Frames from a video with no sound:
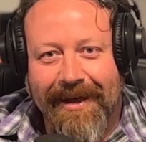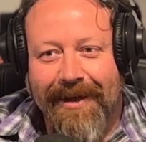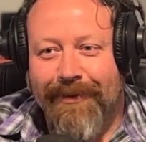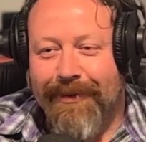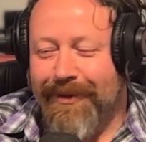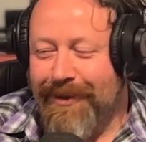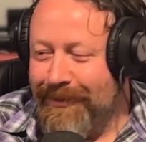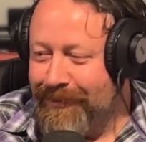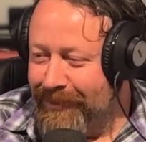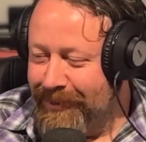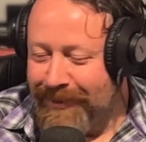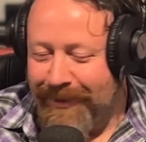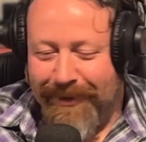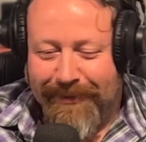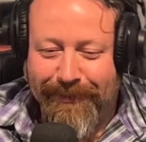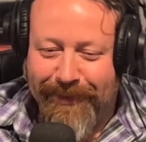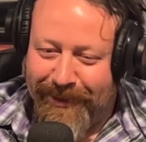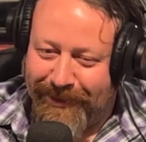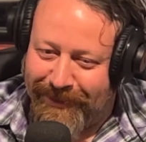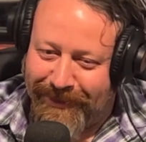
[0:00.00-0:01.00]
We just went and
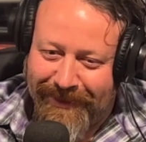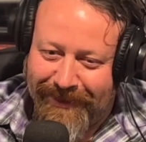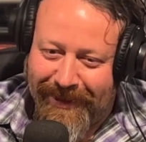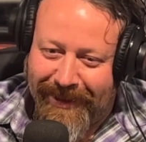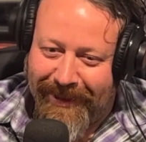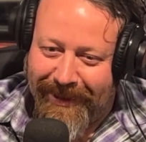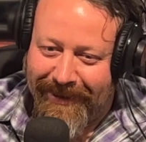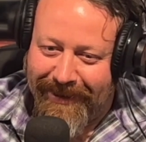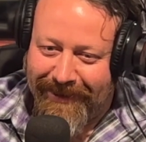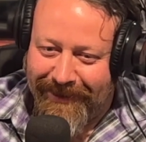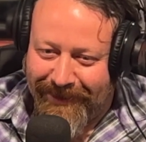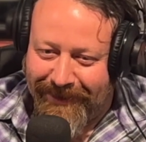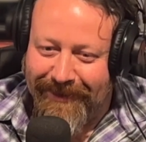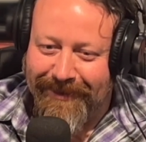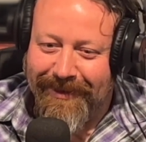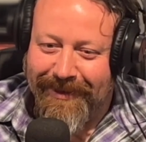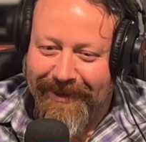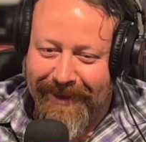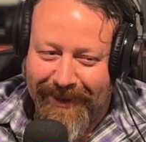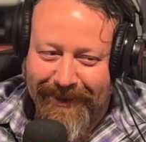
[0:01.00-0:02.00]
took pictures at it,
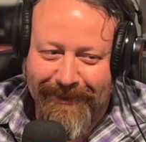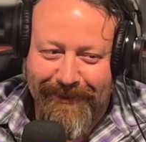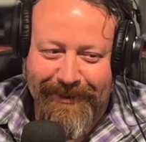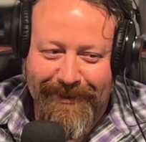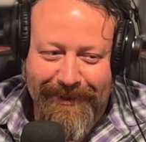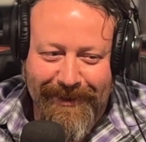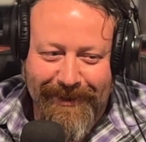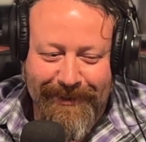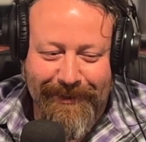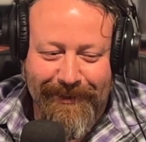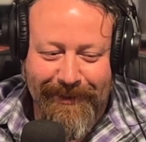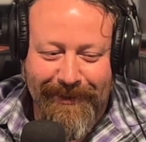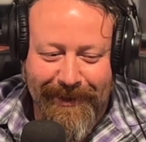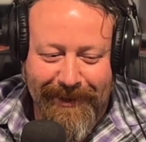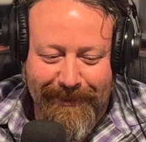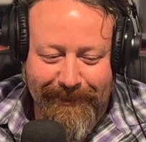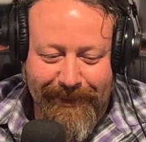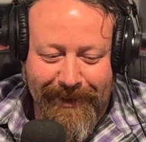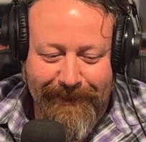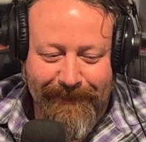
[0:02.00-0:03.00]
did that quintessential
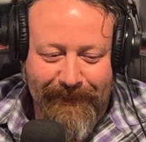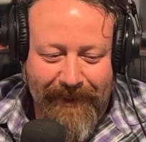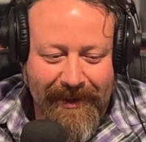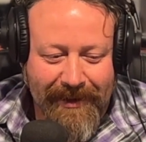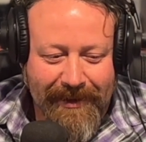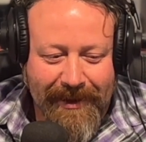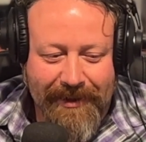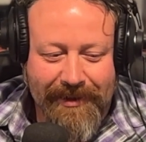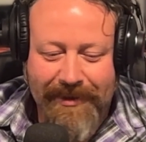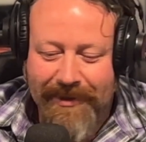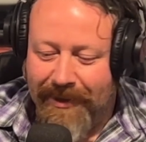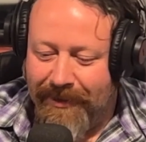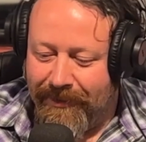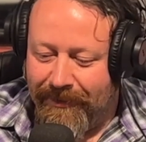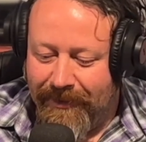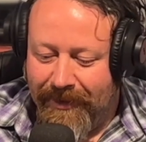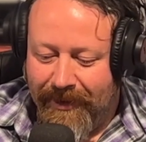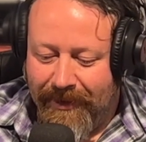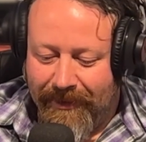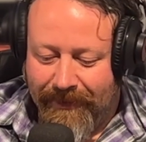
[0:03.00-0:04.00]
thing. But that's
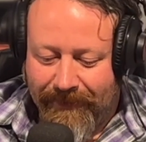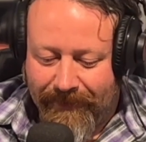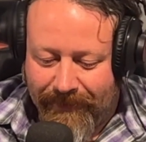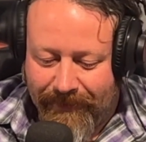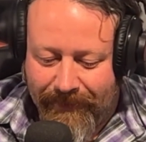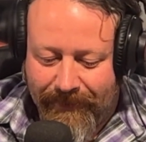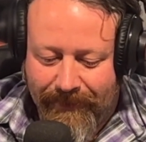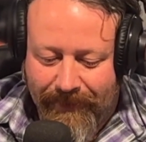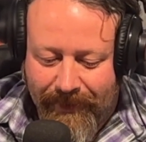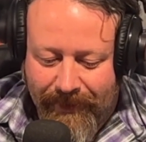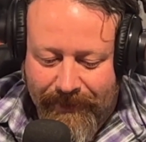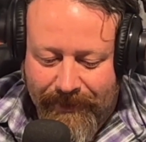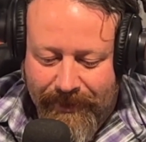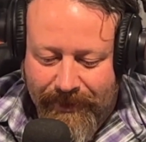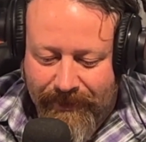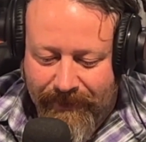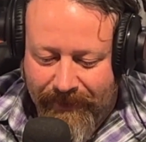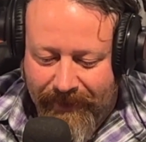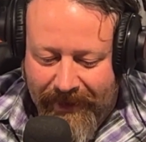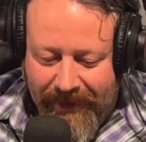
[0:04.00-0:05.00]
another one of those
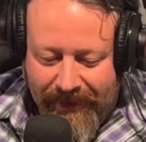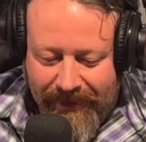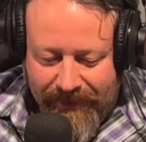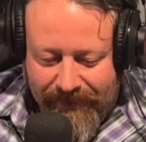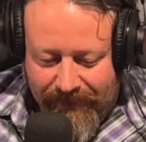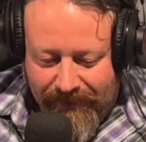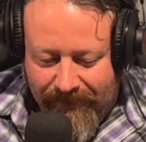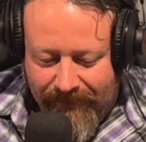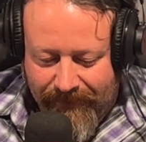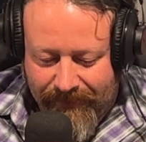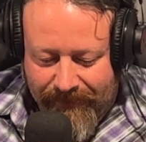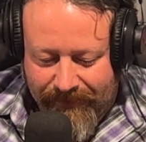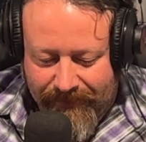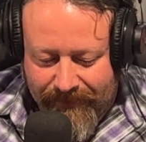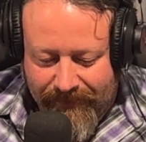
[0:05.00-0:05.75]
unique sort of